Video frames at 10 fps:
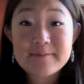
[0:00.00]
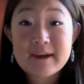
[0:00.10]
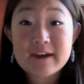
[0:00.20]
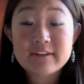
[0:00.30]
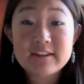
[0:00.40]

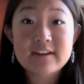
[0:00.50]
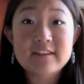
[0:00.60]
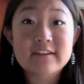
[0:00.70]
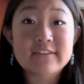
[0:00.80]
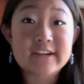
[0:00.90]
back with
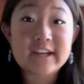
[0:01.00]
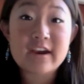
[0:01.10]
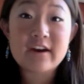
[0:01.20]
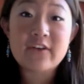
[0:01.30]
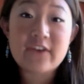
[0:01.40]
another
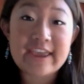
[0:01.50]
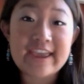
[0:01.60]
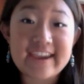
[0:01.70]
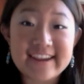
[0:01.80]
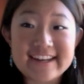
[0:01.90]
video
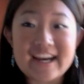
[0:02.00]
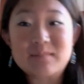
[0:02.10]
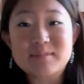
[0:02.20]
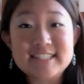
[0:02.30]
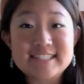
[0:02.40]
and
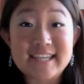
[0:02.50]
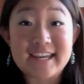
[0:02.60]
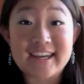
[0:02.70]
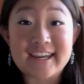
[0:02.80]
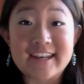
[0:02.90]
I'm just
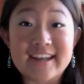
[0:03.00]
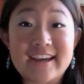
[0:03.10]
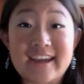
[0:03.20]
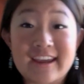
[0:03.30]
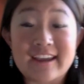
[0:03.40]
in
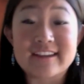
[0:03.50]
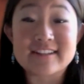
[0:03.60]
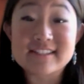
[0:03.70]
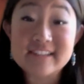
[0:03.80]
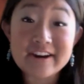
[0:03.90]
a
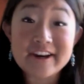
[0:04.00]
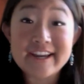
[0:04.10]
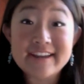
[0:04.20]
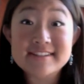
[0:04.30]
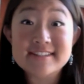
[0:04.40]

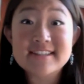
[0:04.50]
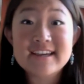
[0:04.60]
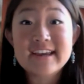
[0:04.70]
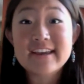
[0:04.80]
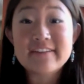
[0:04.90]
serious
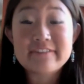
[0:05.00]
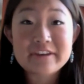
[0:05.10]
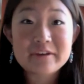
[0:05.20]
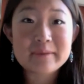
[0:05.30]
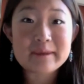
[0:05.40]

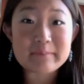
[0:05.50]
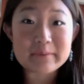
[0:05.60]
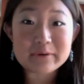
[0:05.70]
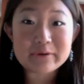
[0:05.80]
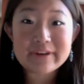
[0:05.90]
filming
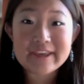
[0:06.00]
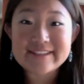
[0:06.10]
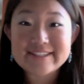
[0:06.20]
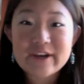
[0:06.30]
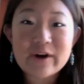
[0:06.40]
mood,
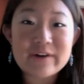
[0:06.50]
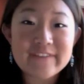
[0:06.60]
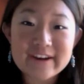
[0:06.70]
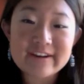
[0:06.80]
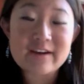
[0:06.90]
and so I
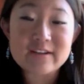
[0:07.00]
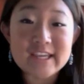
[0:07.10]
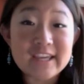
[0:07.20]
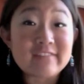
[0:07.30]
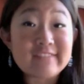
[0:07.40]
figured I would
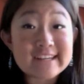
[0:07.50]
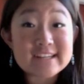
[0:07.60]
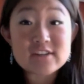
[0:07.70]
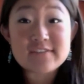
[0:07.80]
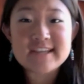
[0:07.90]
take
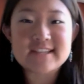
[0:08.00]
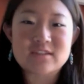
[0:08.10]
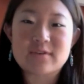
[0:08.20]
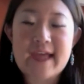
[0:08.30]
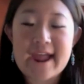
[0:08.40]
advantage of it,
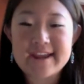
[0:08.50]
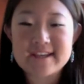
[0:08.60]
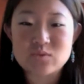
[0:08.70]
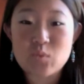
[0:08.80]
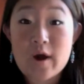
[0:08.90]
so that
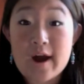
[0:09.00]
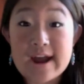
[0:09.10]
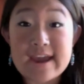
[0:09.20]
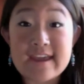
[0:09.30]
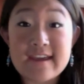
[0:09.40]
is
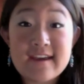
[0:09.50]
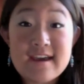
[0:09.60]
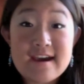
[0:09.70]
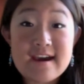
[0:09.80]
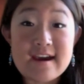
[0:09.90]
why
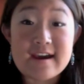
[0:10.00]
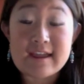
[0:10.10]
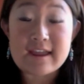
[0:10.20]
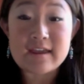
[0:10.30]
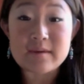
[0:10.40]

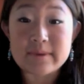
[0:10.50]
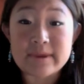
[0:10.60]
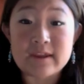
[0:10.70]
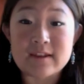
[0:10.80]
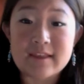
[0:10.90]
I am
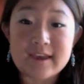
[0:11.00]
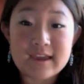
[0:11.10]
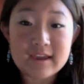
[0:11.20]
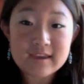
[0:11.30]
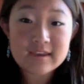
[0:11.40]
in
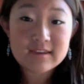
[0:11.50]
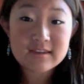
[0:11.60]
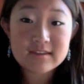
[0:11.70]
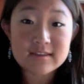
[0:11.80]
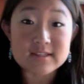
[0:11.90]
like
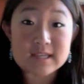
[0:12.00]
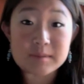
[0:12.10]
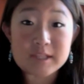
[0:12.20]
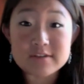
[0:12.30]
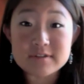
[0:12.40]
the
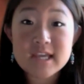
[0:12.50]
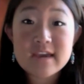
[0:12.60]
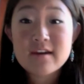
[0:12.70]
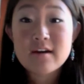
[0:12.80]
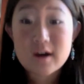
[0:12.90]
same clothes,
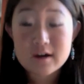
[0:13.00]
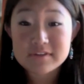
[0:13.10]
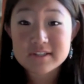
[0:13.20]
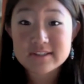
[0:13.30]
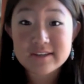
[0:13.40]

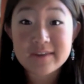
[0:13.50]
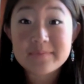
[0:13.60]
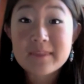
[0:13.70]
obviously.